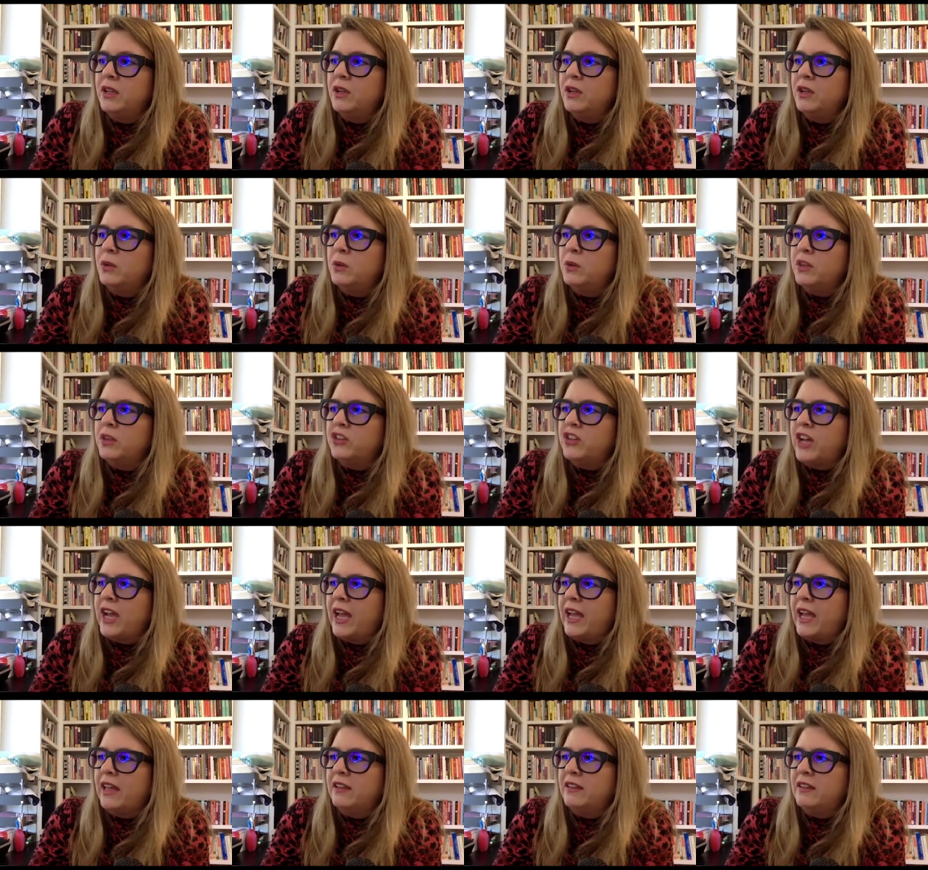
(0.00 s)
with a
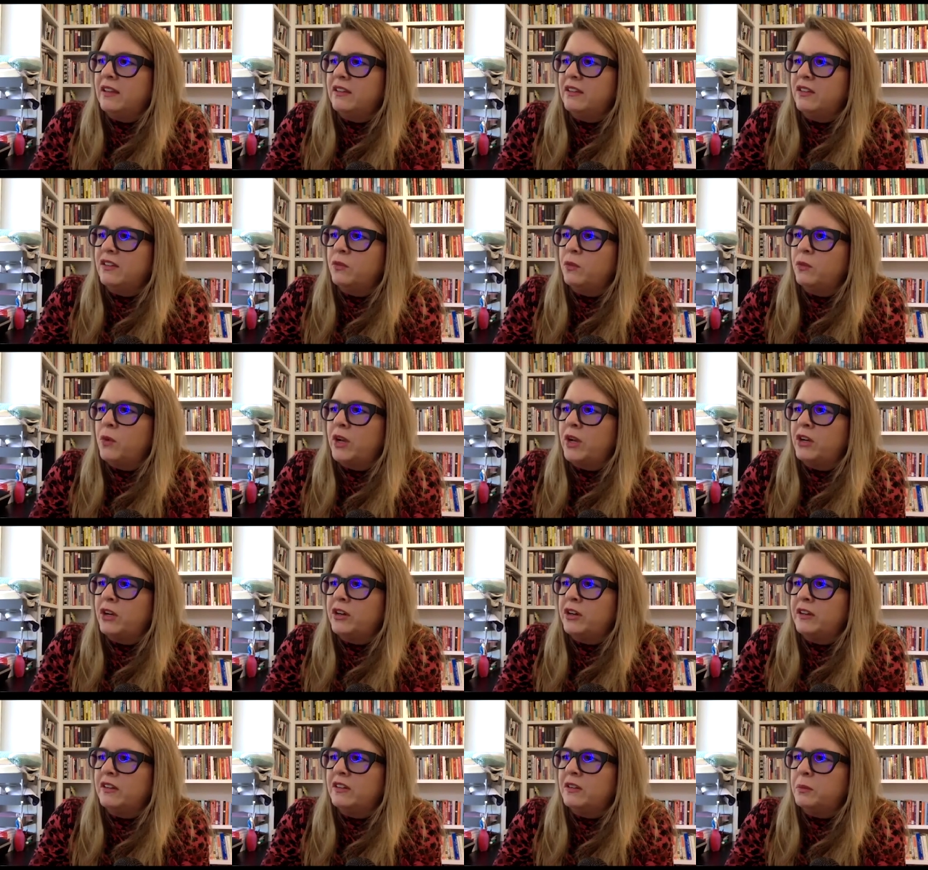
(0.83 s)
child's sense of
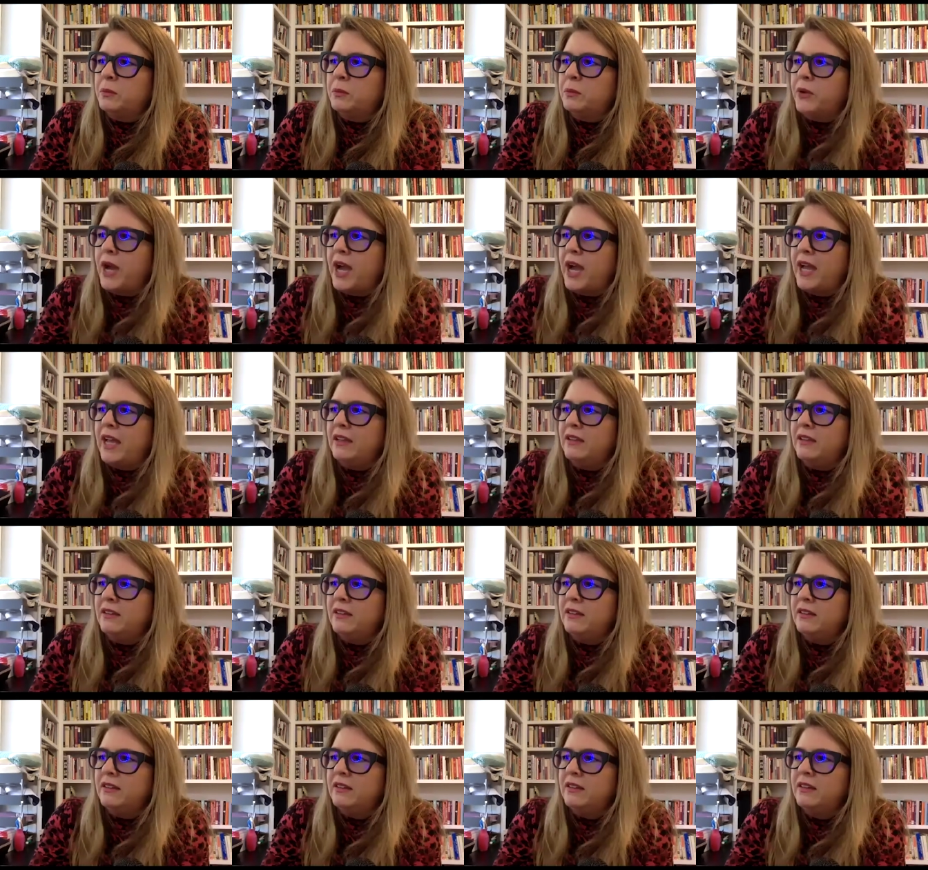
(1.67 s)
wonder and
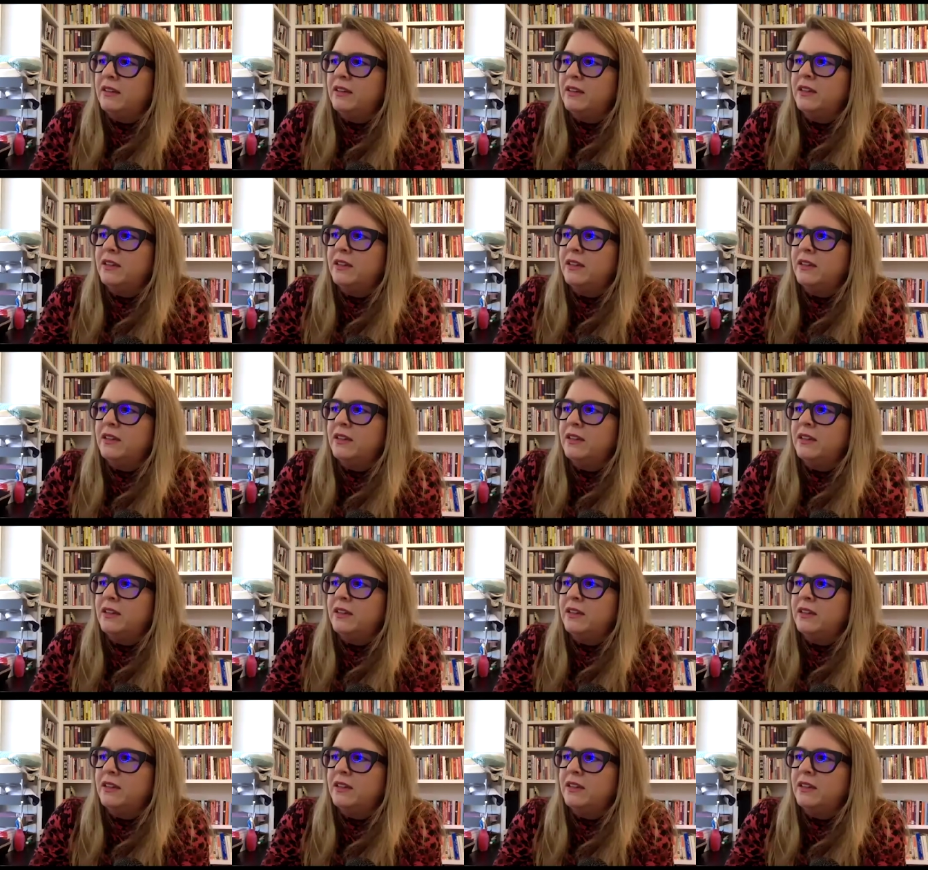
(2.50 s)
surprise.